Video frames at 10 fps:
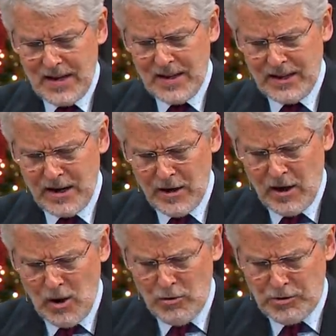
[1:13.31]
that their
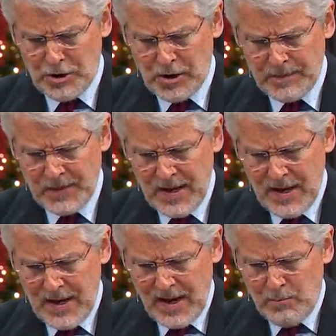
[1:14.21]
coach
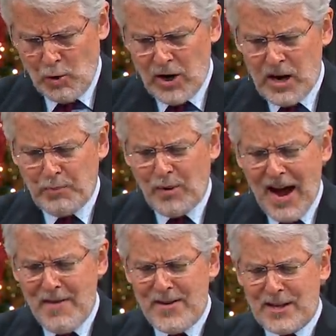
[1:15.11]
had boarded a
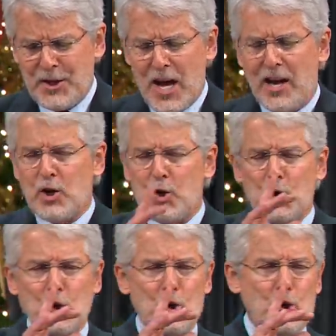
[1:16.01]
private jet
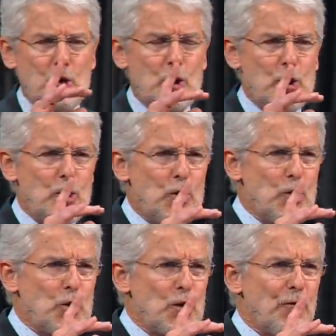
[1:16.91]

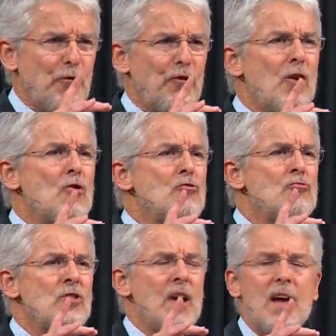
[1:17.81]
and
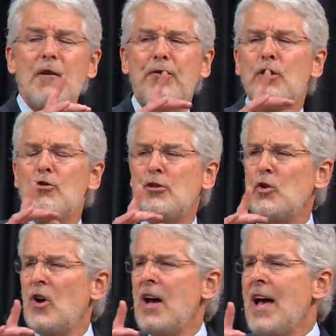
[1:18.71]
flew
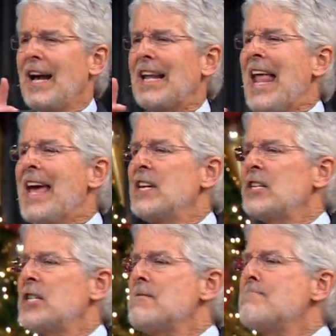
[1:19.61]
to a
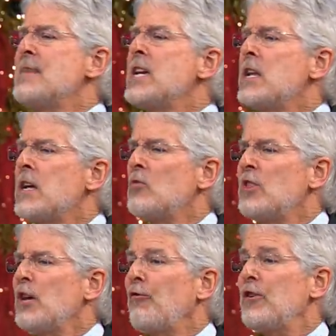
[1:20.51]
clandestine meeting with
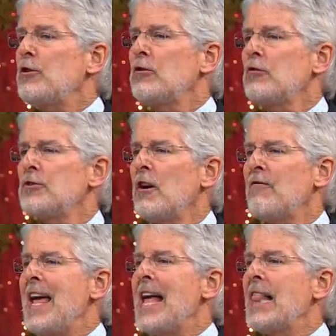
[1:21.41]
the officials
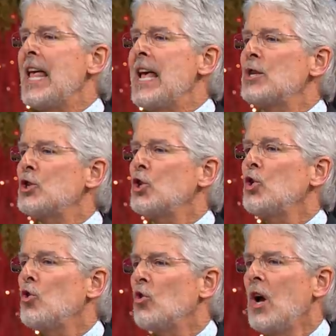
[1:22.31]
of
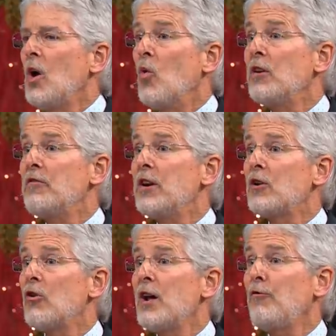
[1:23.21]
LSU, one of their
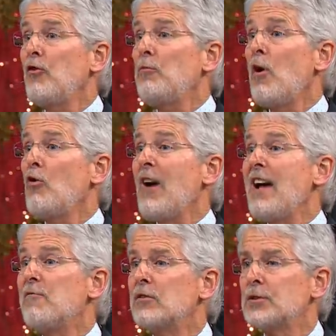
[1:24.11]
great football
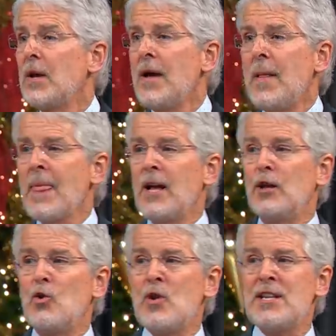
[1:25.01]
rivals,
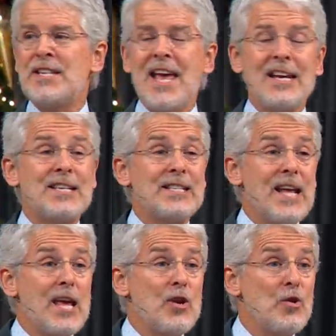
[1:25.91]
Louisiana
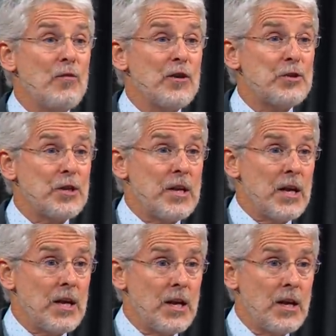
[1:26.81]
State University.